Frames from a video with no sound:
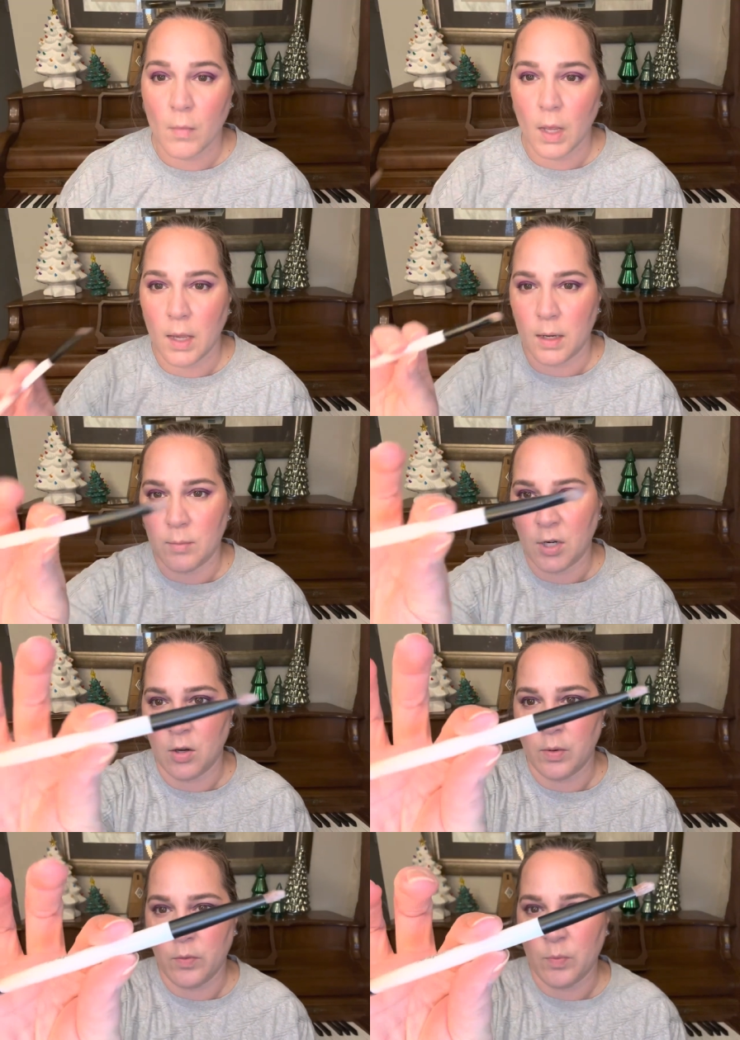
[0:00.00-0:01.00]
And I'm going to
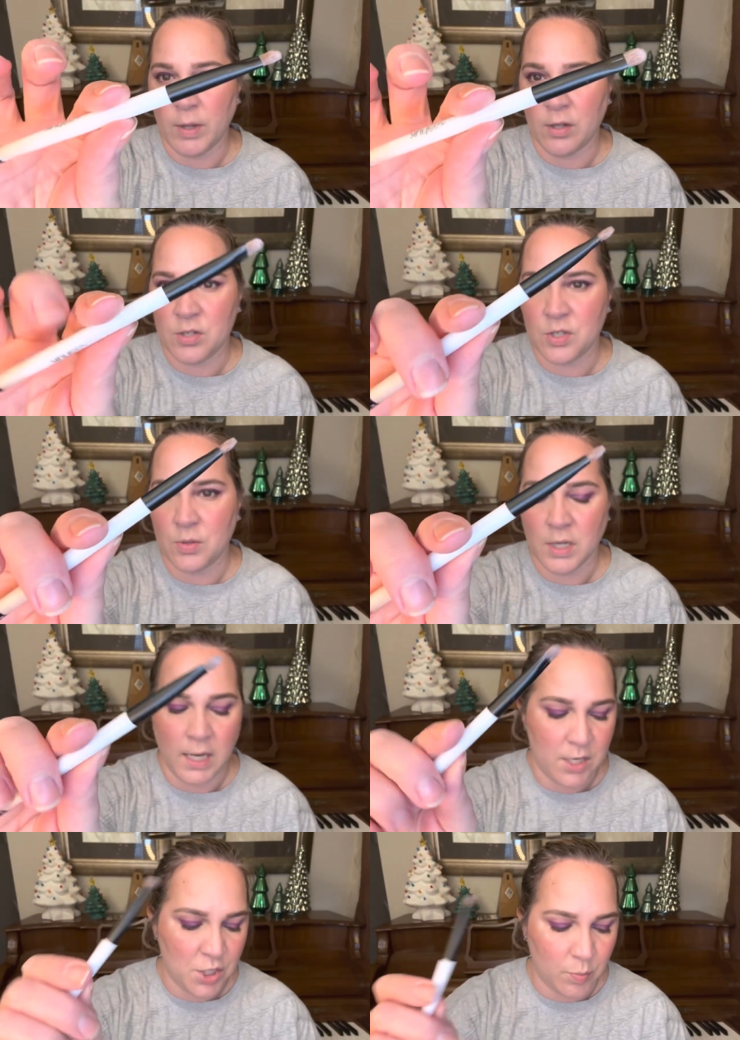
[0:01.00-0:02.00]
go in with my little Sonia
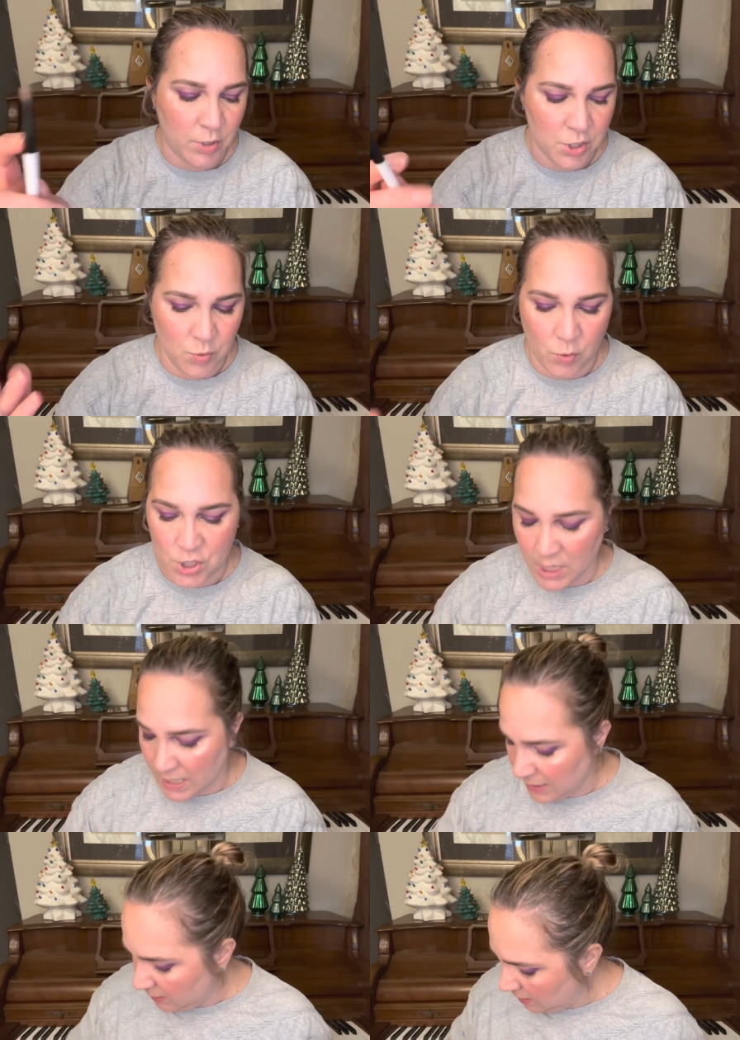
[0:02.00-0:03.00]
Kashuk brush, which
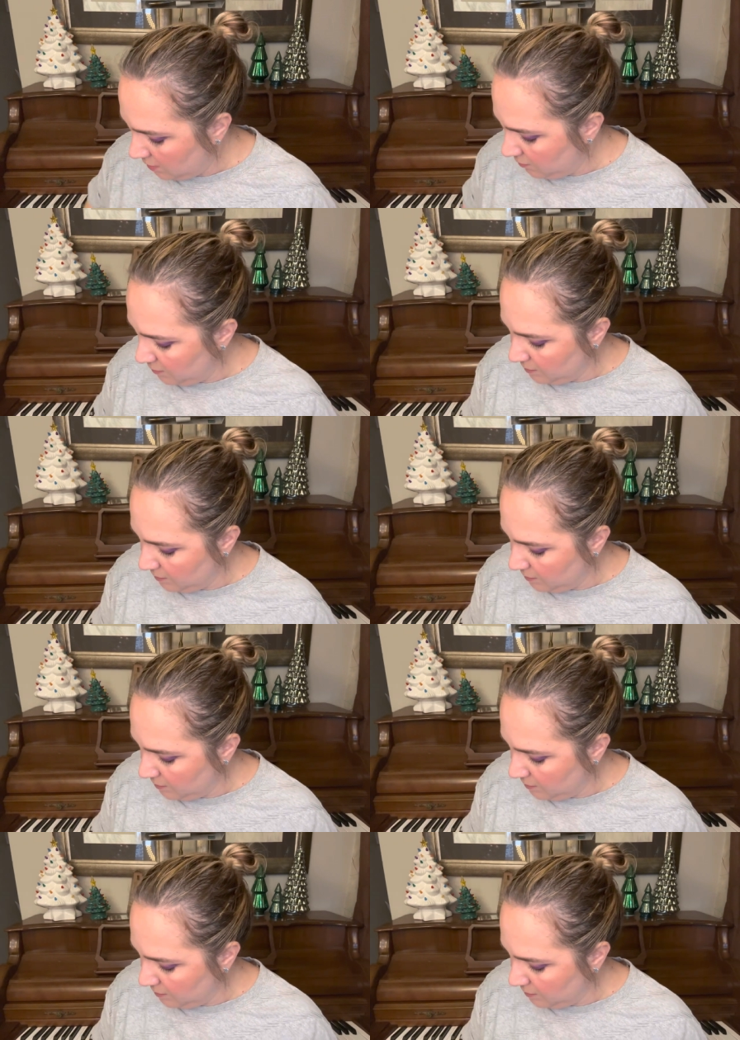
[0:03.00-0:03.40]
I love.